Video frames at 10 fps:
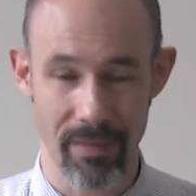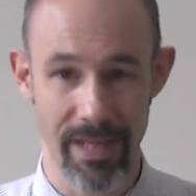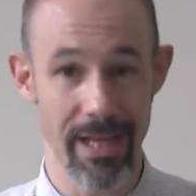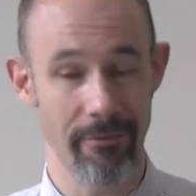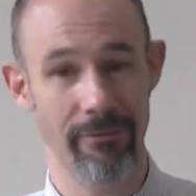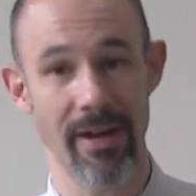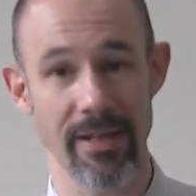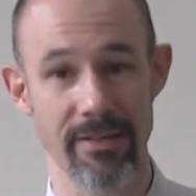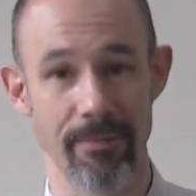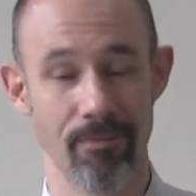in a
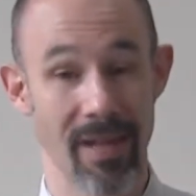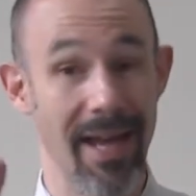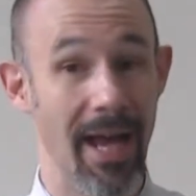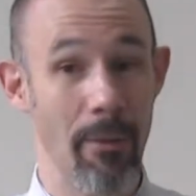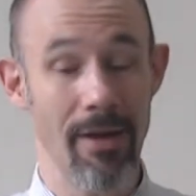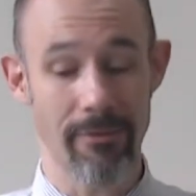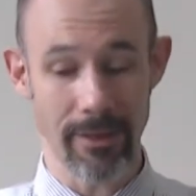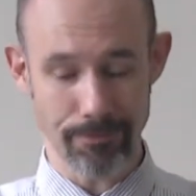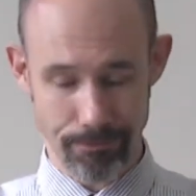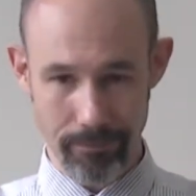fight. However,